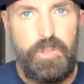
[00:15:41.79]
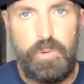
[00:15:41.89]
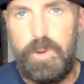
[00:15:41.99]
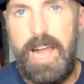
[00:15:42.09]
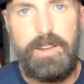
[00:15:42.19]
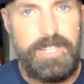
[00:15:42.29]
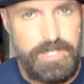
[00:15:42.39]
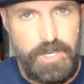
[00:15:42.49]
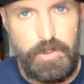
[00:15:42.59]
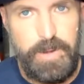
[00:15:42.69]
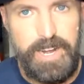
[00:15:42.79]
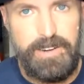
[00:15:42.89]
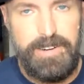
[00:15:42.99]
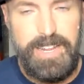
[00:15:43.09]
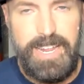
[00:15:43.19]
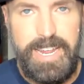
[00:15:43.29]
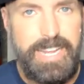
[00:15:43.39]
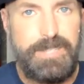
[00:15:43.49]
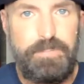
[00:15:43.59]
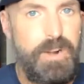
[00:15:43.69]
throughout his career.
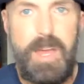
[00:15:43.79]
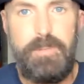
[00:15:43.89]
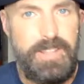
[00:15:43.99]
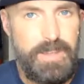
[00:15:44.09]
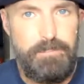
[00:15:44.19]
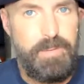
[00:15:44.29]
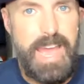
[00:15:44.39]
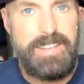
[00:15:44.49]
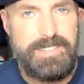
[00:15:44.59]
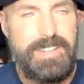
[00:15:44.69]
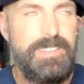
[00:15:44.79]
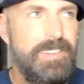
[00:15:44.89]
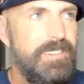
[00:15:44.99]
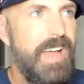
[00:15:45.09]
He's probably the best.